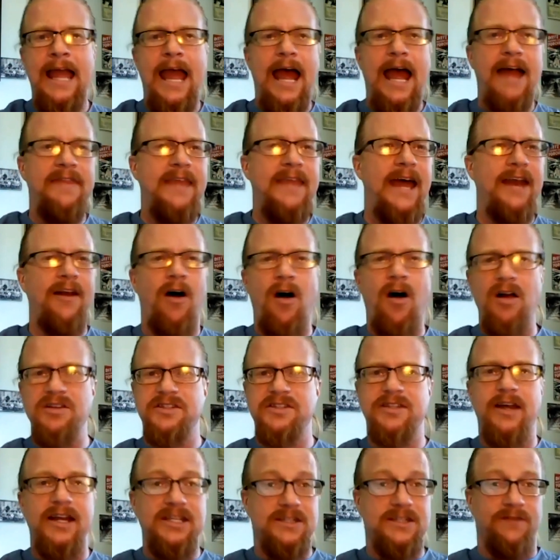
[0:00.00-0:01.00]
and then all
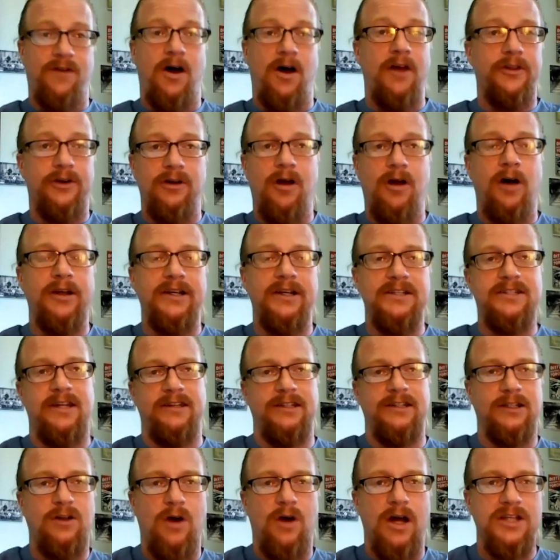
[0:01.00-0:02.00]
sides of other
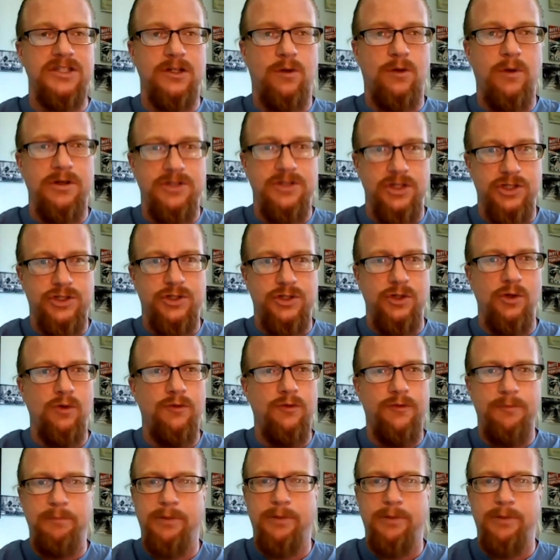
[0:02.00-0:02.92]
unintended consequences too.